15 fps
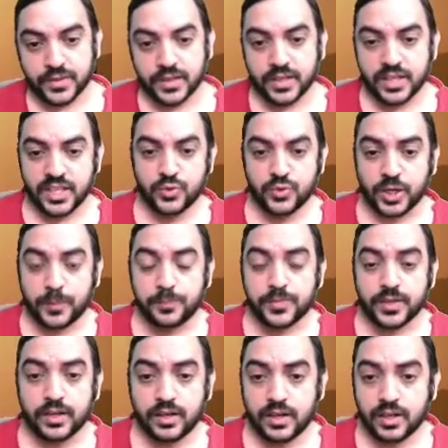Is what?
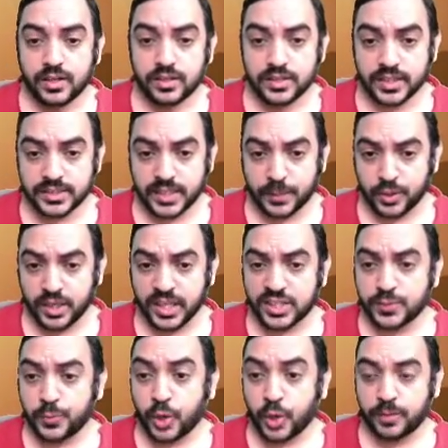The step 2 here,
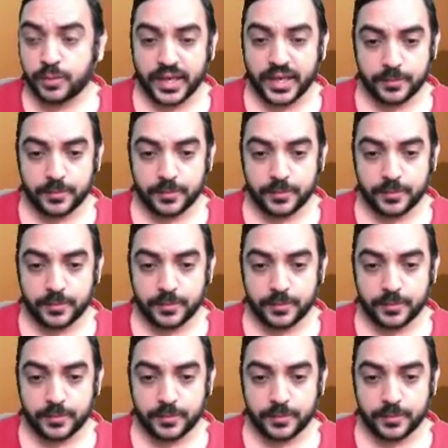spot buy.